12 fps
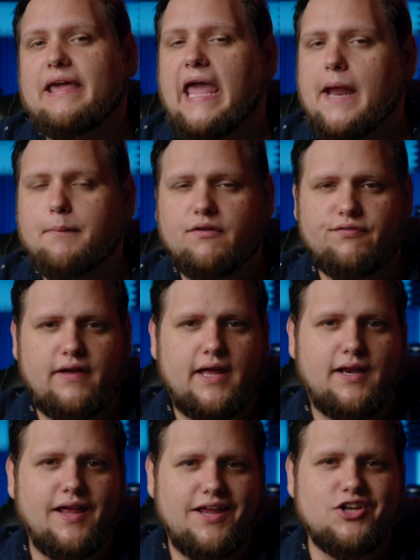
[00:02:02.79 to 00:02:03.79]
camera
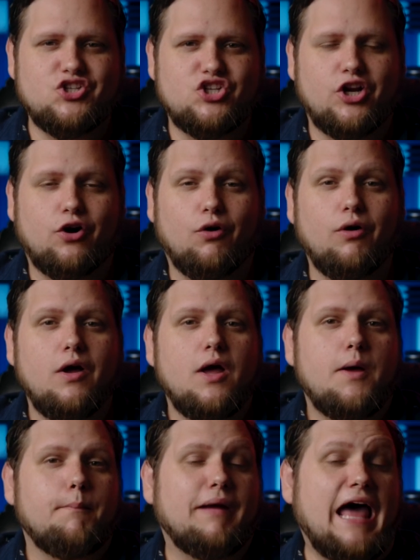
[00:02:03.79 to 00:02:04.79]
fan in general,
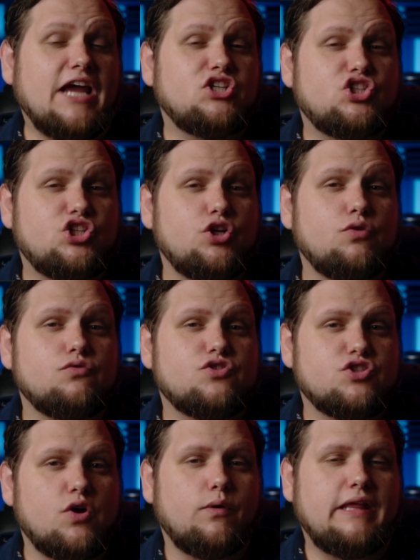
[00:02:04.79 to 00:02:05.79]
but I shoot
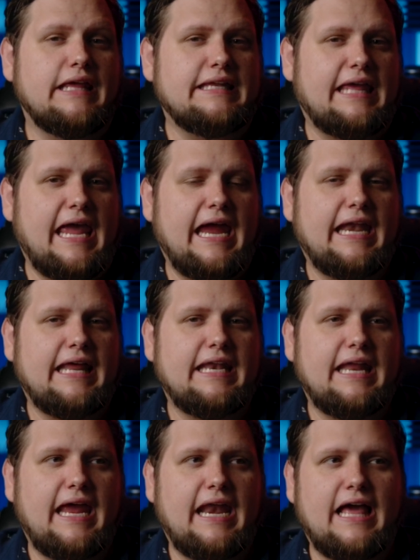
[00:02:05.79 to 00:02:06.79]
Sony and
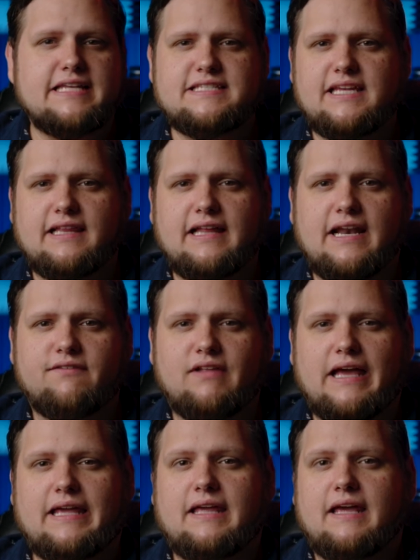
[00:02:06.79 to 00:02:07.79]
Canon, and I see a lot of
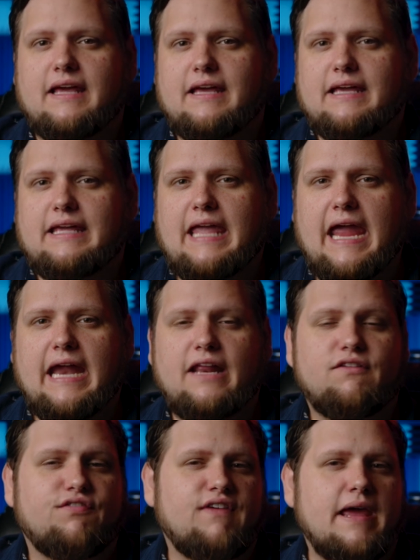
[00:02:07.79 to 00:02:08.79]
like
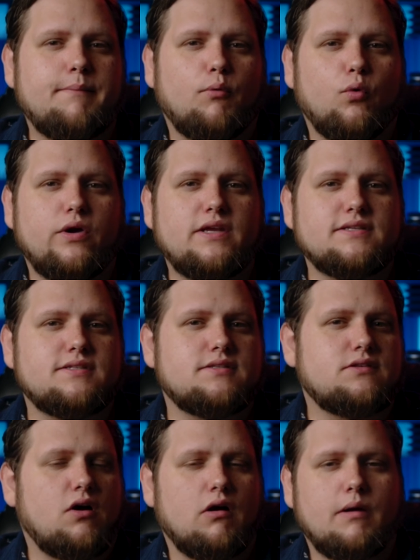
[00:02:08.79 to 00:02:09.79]
Canon fanboys
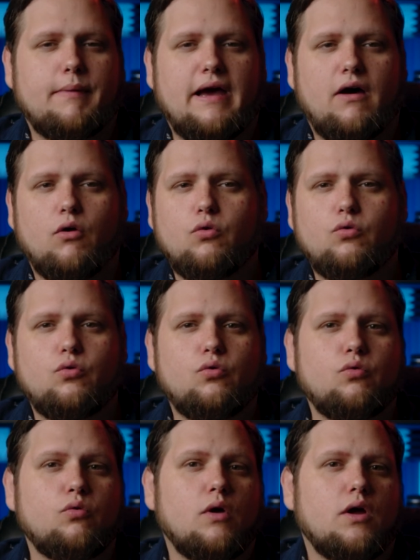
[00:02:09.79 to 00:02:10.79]
talk about,
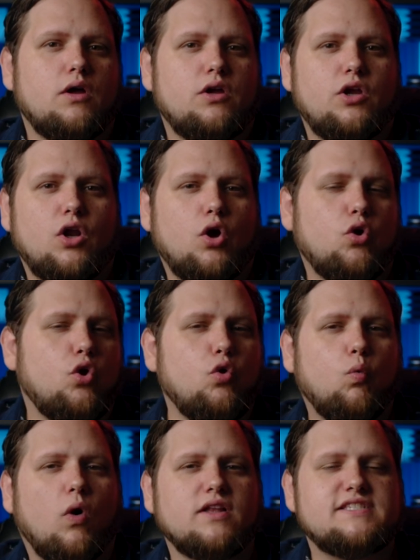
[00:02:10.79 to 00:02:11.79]
ooh, you know, who
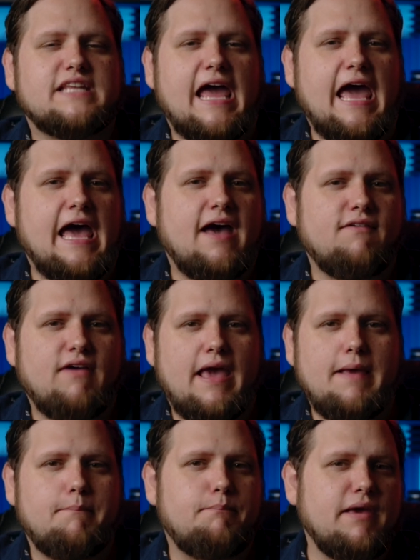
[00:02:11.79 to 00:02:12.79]
wants to have
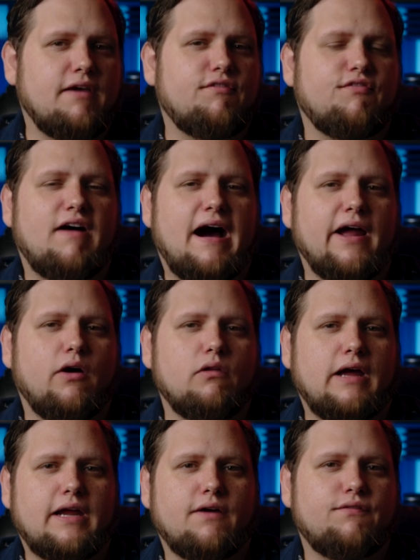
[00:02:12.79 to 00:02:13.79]
a big file,
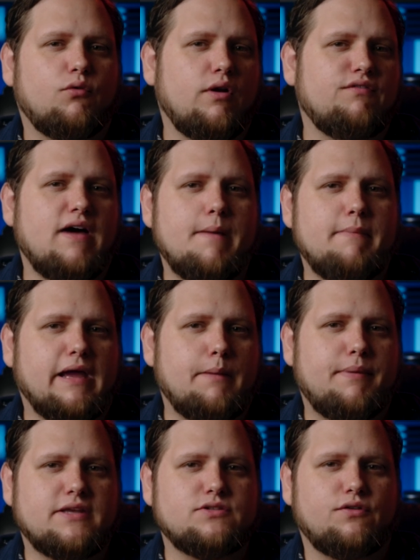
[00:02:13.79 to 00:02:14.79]
like a 45
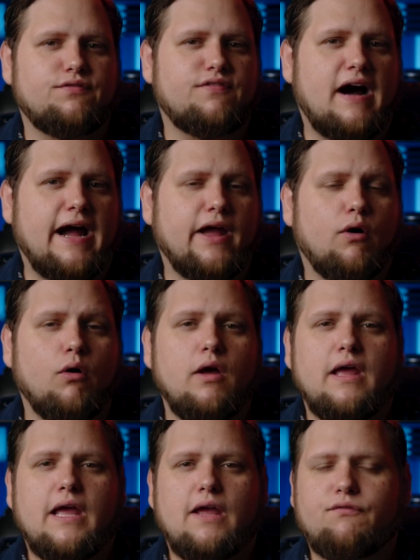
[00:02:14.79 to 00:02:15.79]
megapixel file
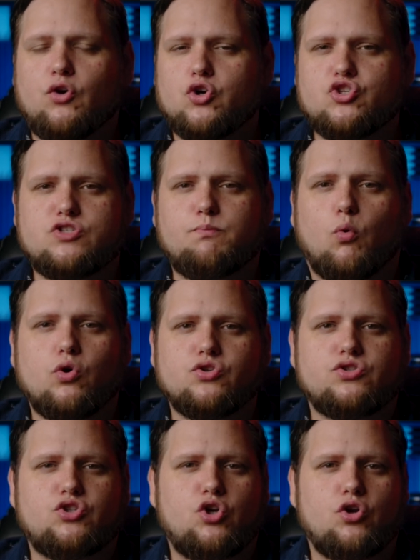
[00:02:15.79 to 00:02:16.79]
if you're a
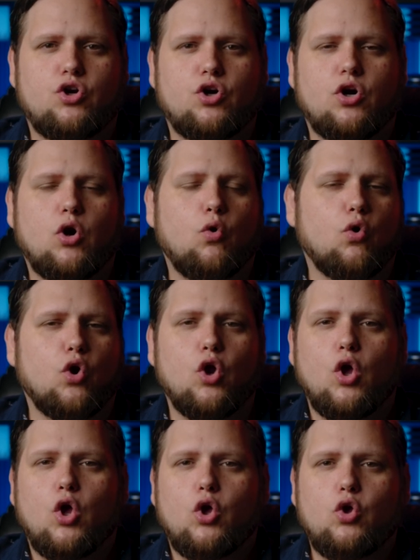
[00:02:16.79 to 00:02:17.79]
sports shooter, or
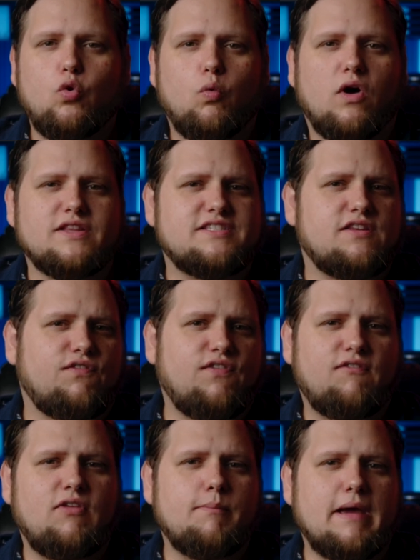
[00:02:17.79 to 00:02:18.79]
who wants the
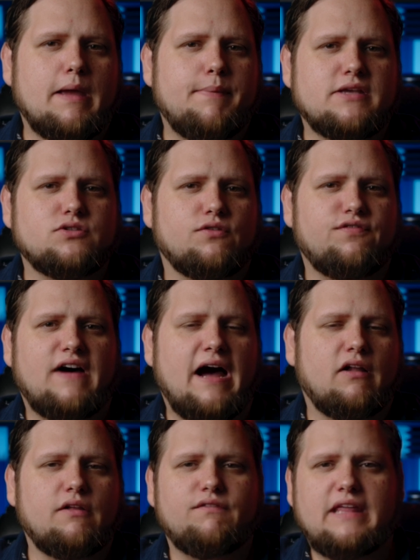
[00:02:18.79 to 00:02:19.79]
50 megapixel
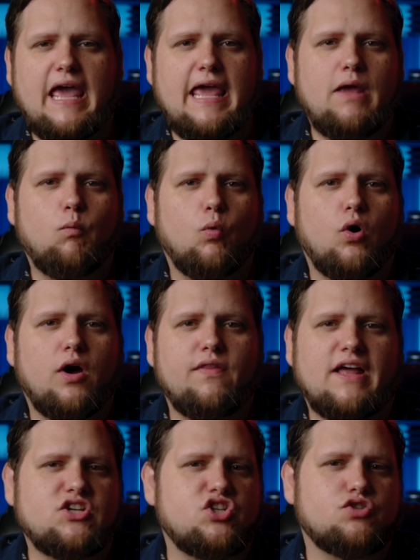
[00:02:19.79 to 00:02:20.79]
file of the A1?
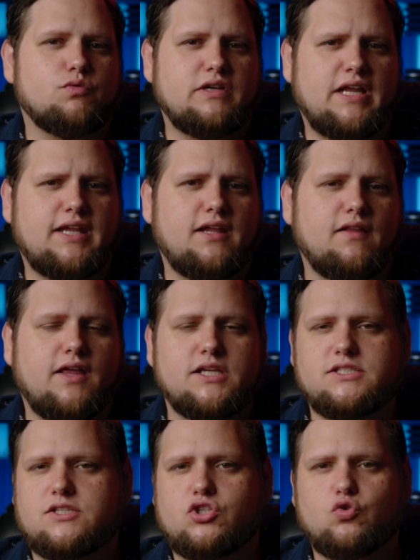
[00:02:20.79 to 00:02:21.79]
That's just
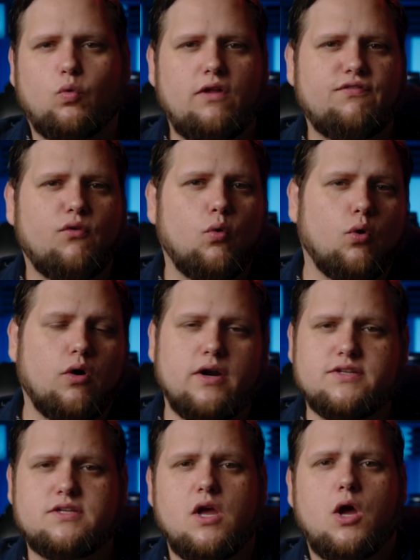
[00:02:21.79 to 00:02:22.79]
ridiculous. The 24
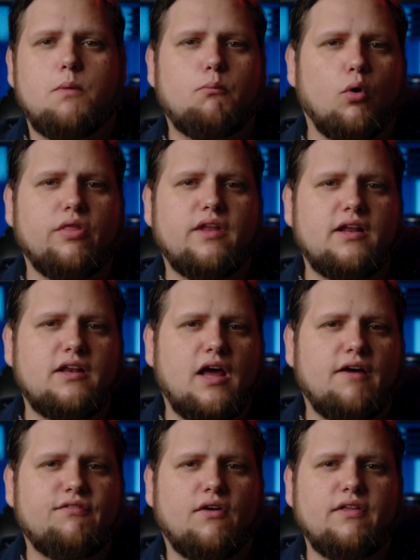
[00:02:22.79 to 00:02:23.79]
is more than
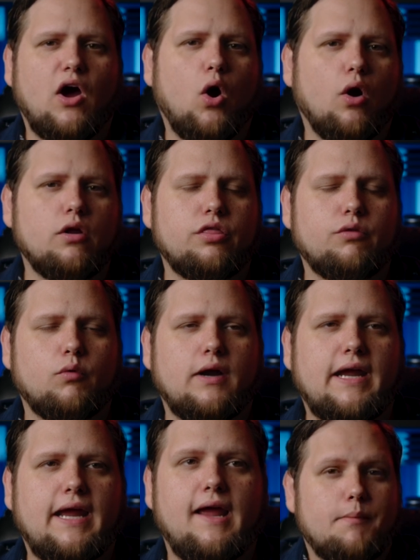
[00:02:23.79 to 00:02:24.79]
enough on the
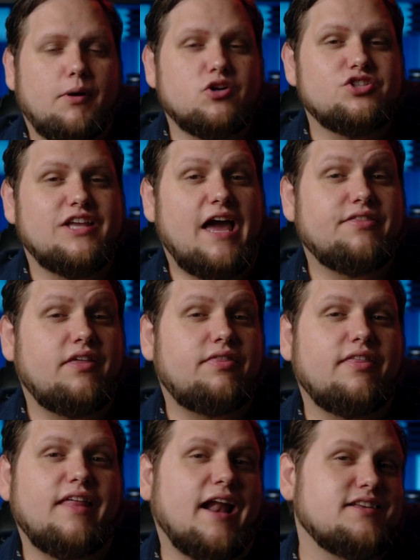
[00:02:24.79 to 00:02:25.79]
R3. Personally, I think
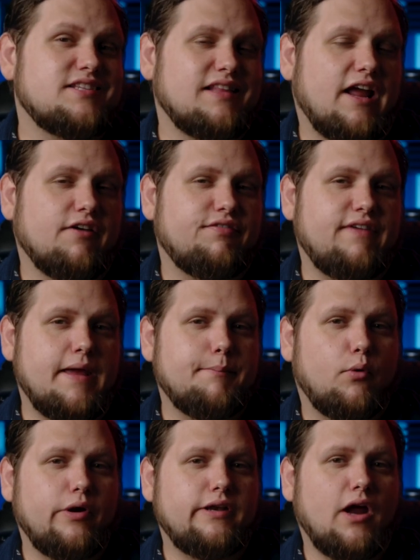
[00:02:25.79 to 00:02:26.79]
that is a lot of
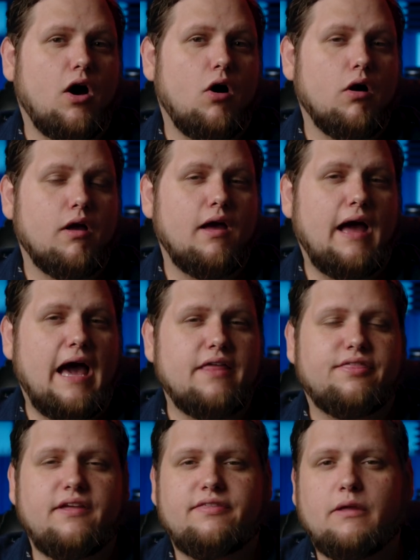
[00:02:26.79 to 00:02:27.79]
fanboy talk. I
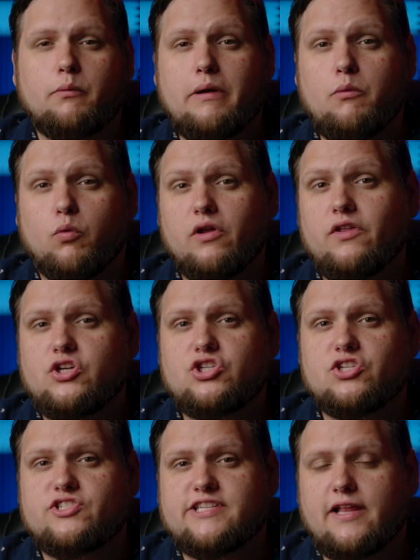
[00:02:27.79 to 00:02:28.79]
think that we really
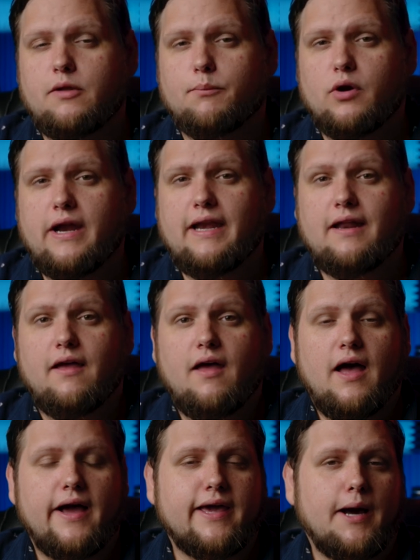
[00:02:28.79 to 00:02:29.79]
should celebrate
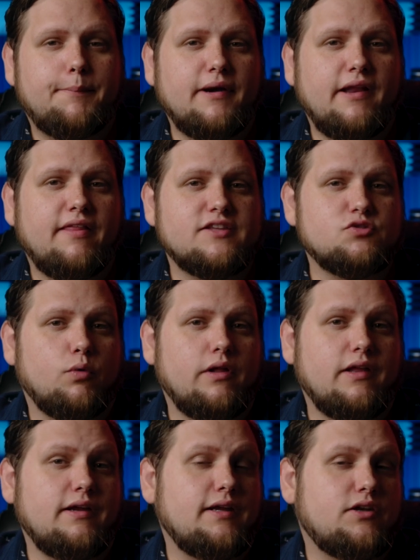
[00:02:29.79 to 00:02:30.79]
a company that's
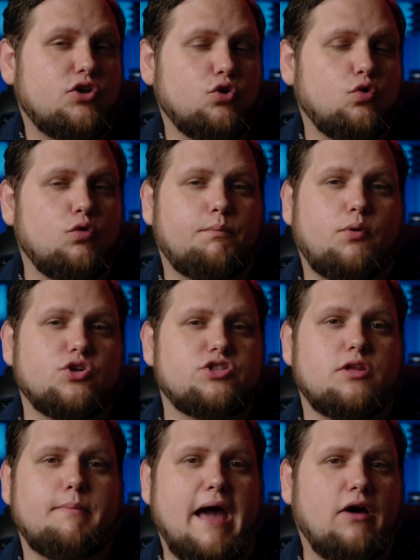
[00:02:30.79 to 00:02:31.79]
willing to push
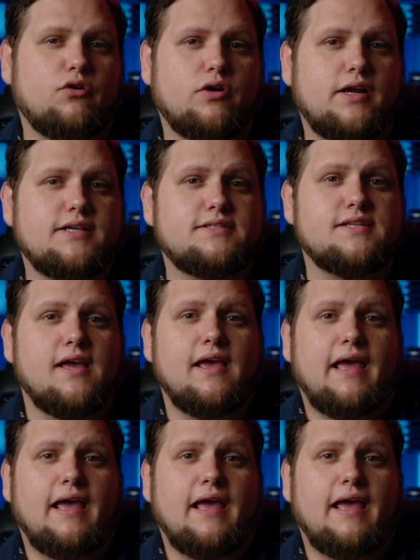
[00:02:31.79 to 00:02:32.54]
the boundaries.